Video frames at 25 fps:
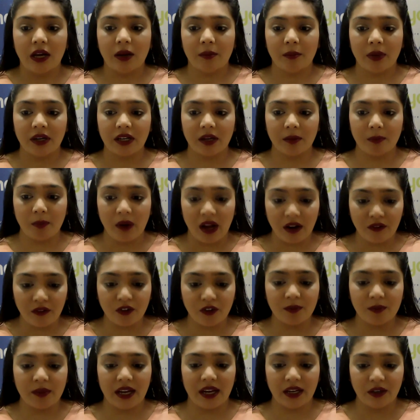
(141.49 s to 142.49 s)
But apart
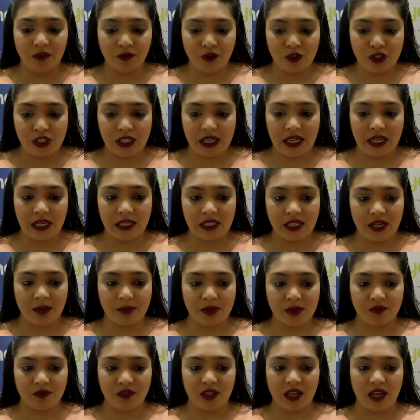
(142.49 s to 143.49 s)
from that, if you see in terms
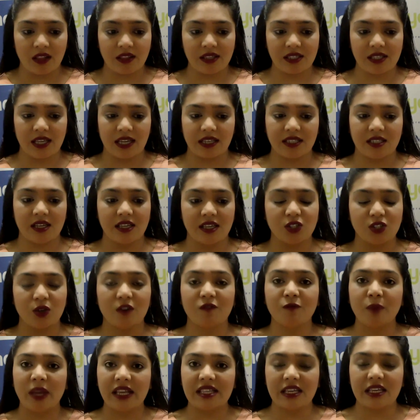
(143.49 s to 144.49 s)
of the other sectors, you have
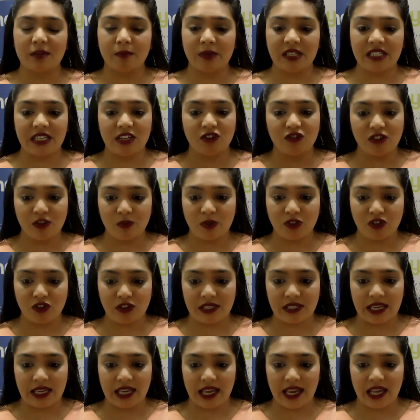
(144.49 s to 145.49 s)
basic material, which is
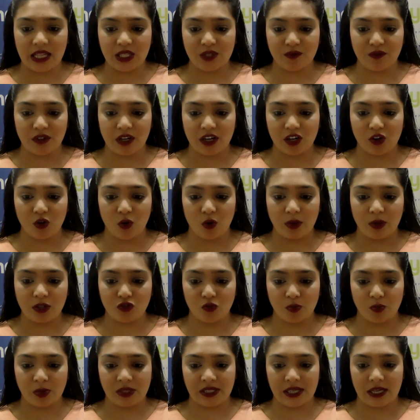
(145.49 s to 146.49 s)
seeing gains of a little over
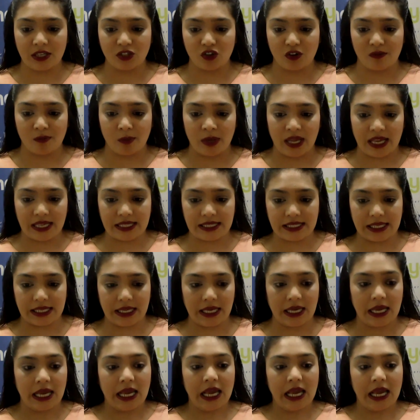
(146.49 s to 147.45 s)
2% on BSE.